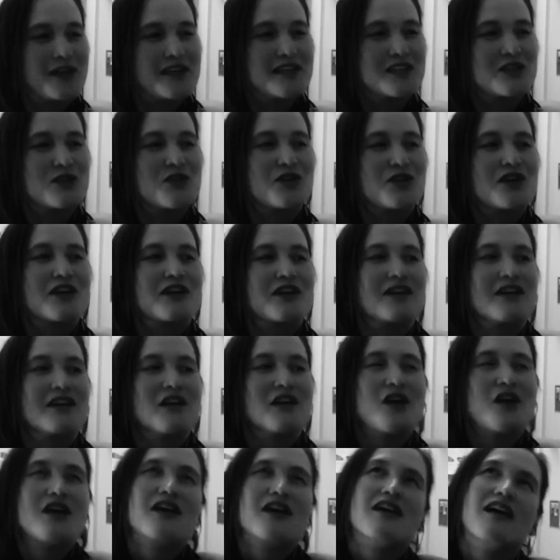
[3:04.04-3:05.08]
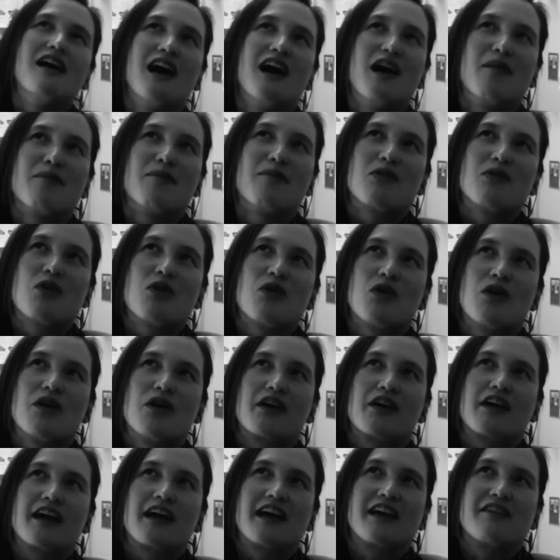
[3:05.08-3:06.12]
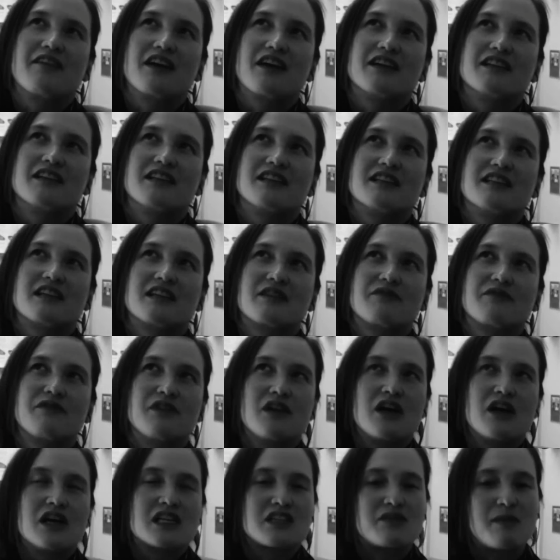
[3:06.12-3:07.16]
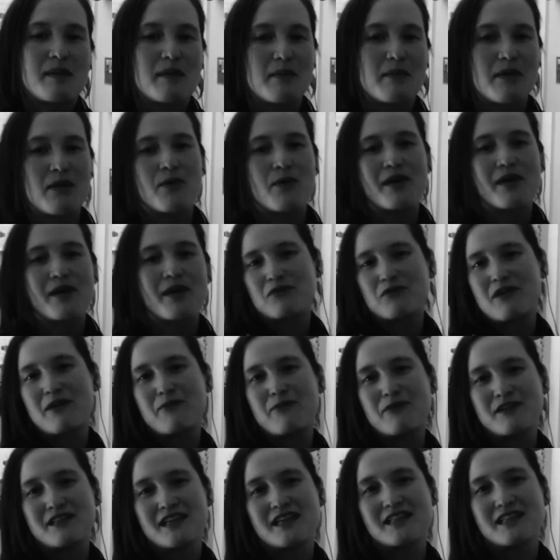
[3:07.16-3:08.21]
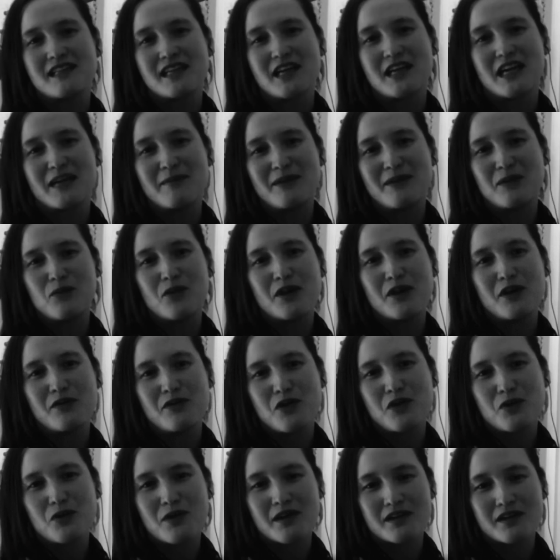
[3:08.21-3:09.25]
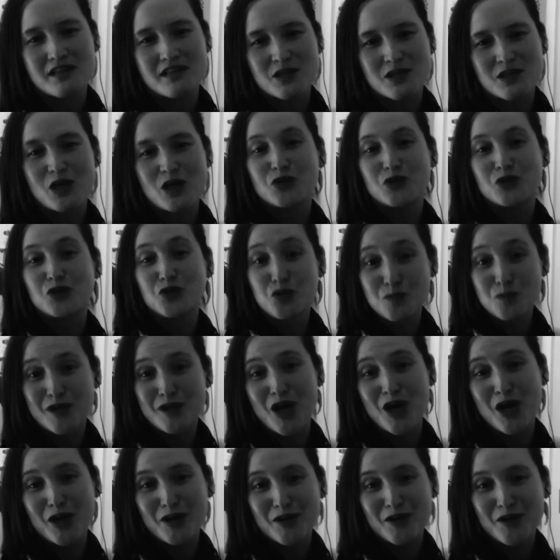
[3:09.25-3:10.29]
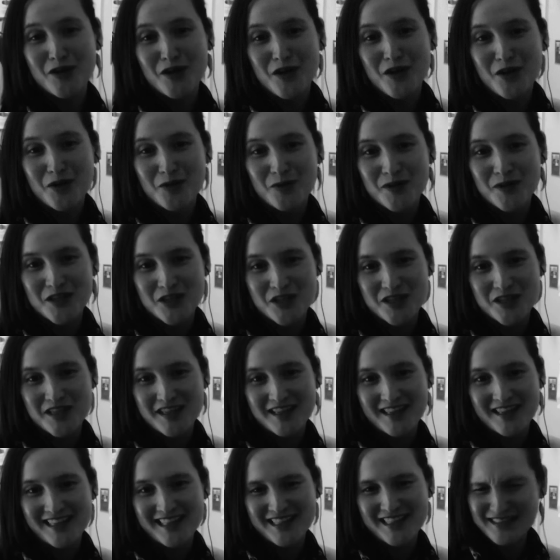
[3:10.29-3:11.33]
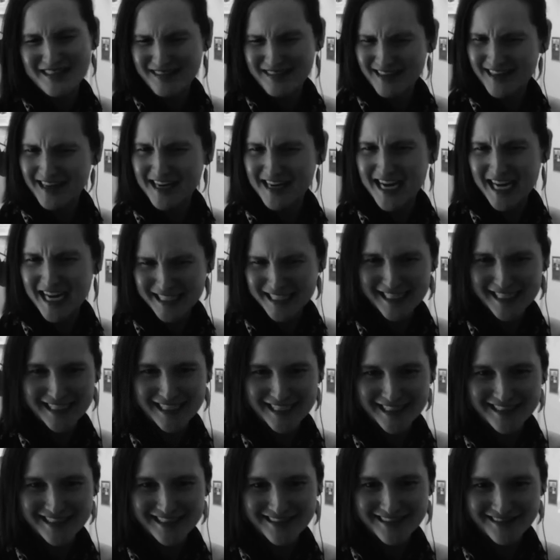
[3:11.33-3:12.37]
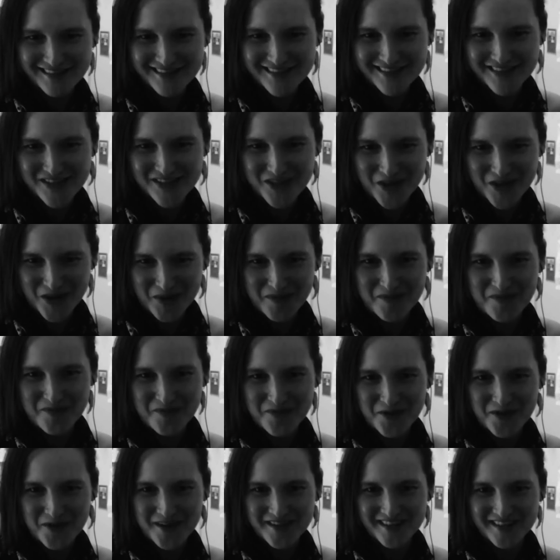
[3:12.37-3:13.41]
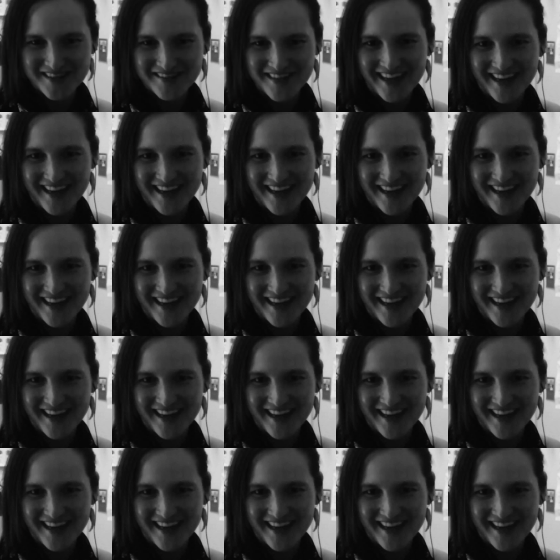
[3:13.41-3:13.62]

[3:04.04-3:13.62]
is your core kind of artistic philosophy about what you're representing? I mean, one of your works is called noumenon, which is a Kantian term for